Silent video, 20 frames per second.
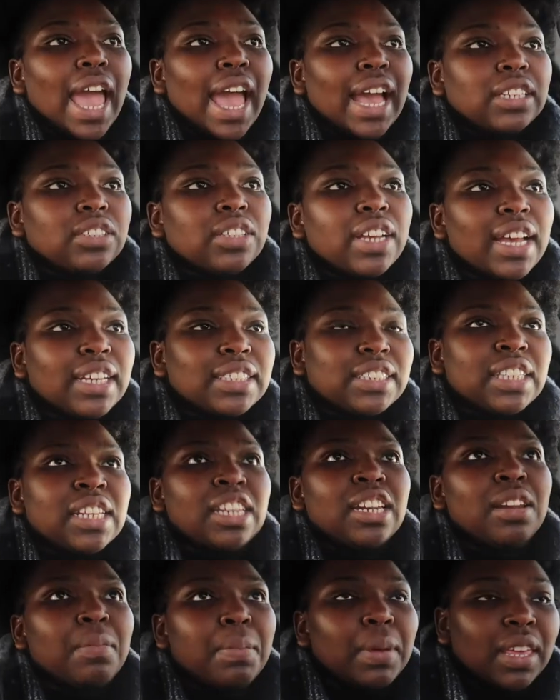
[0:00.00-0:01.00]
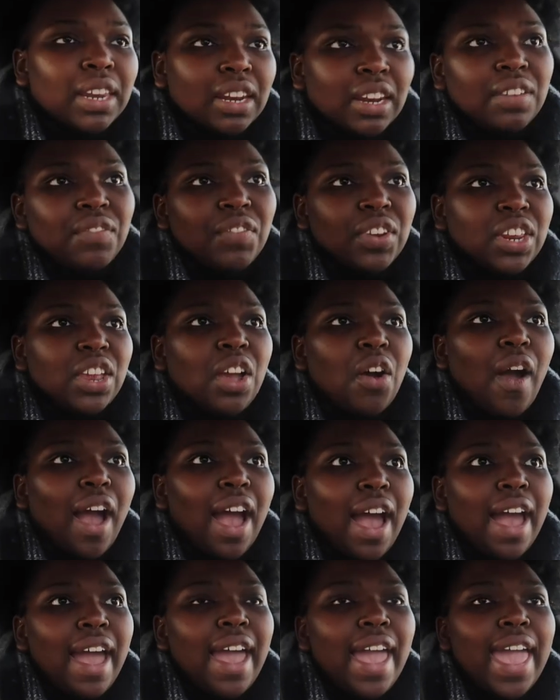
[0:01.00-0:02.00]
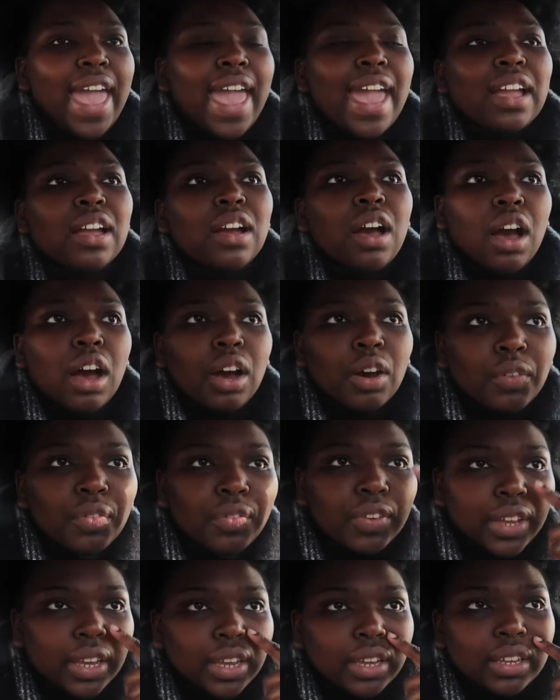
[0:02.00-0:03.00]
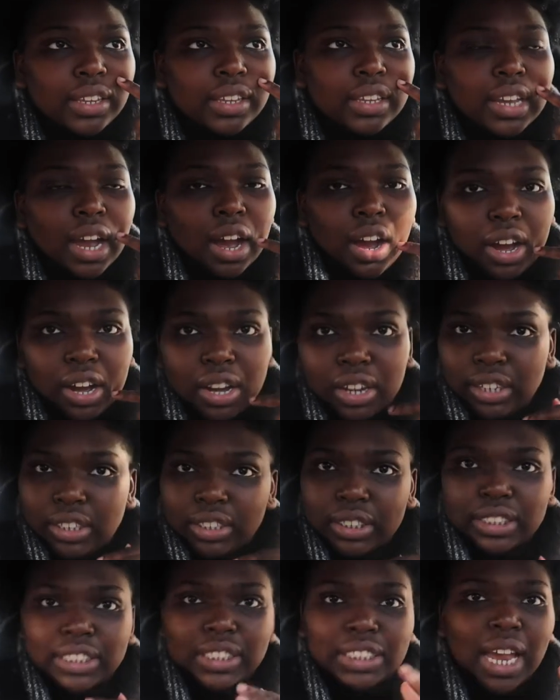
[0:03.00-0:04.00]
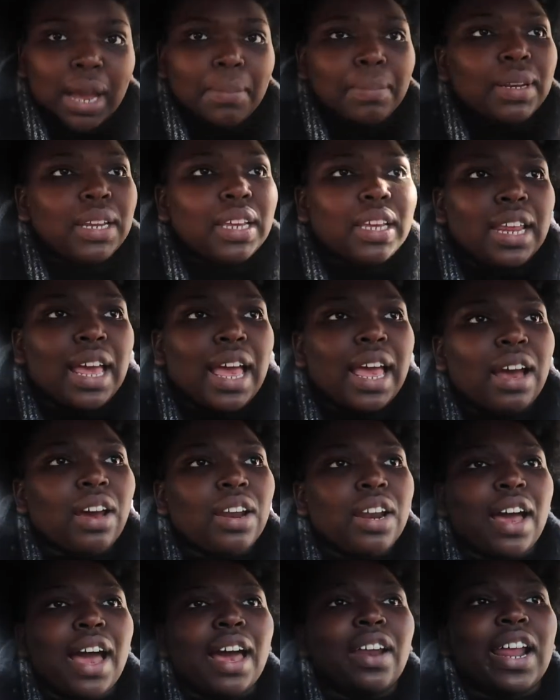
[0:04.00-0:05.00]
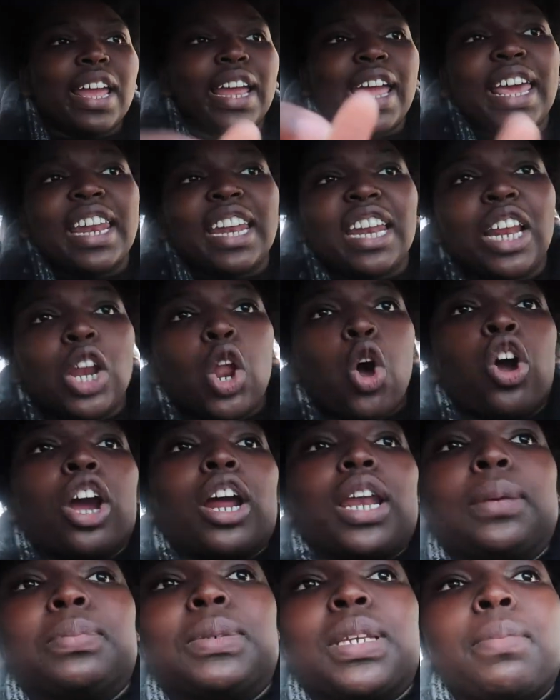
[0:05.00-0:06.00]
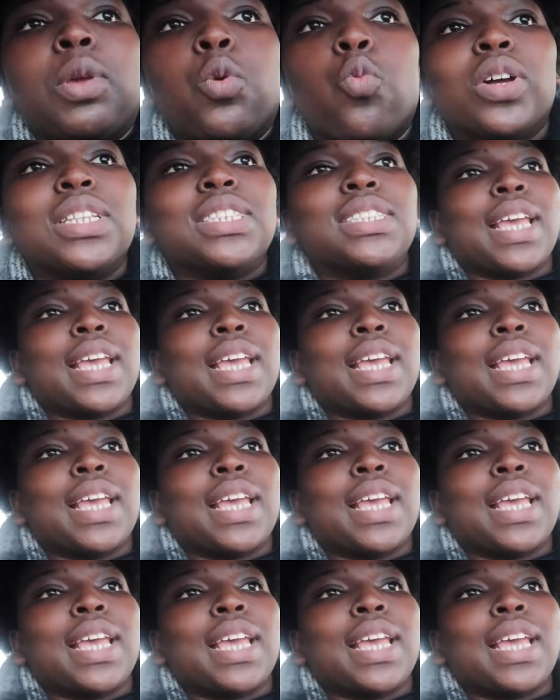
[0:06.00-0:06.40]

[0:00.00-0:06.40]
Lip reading: as you guys seen in the beginning of the video, I had COVID, y'all. Could y'all believe that? Hold on, I'm like editing long clips. Give me one